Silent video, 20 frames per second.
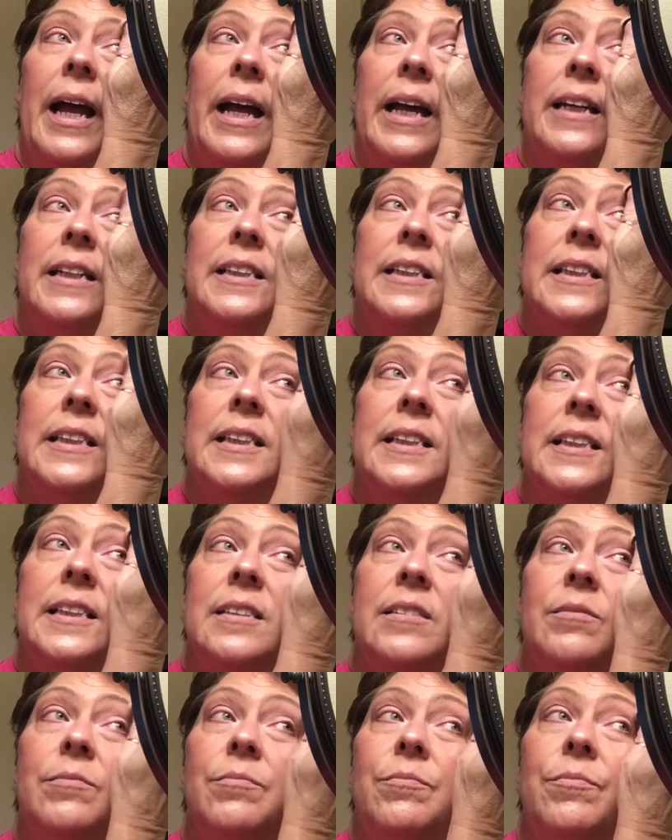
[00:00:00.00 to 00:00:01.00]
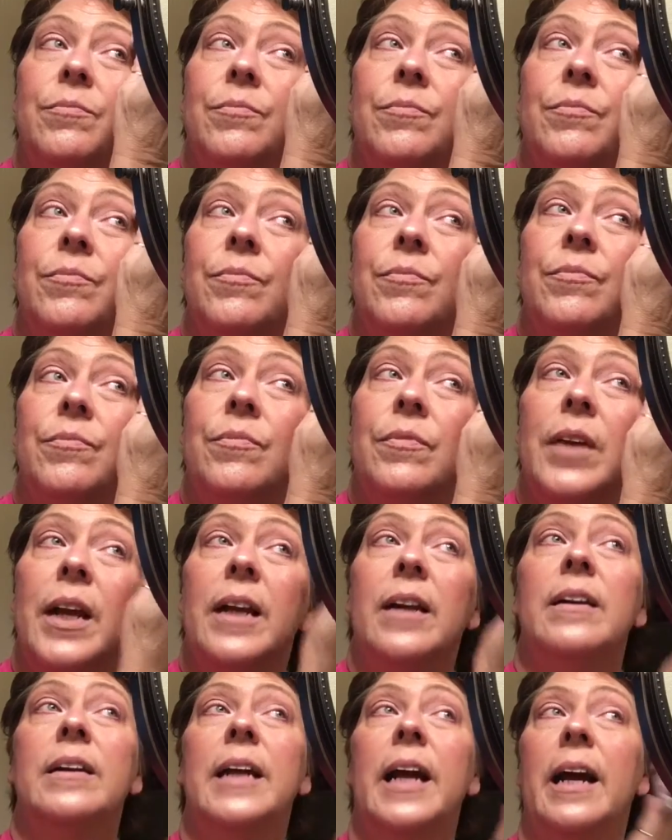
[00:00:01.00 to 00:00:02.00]
I
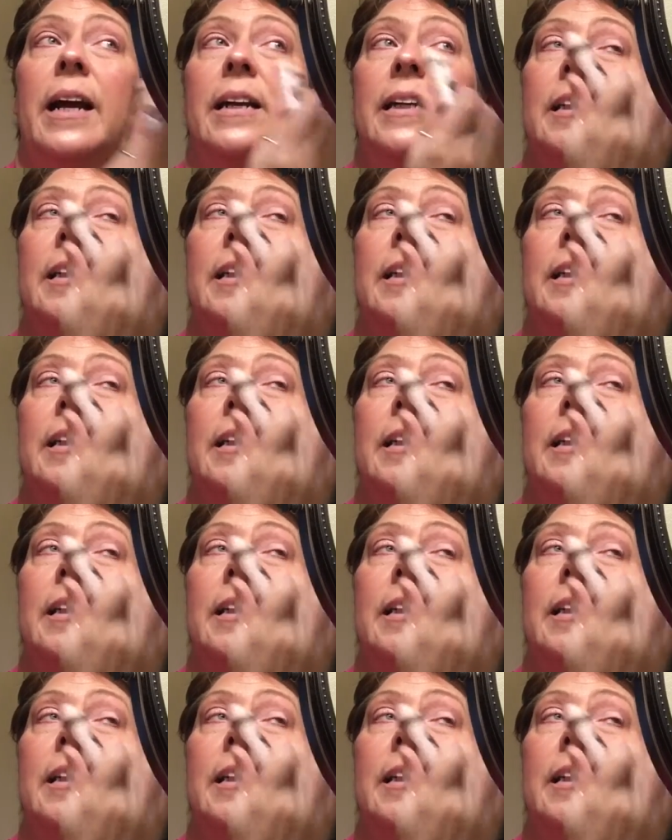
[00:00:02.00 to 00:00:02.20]
don't know how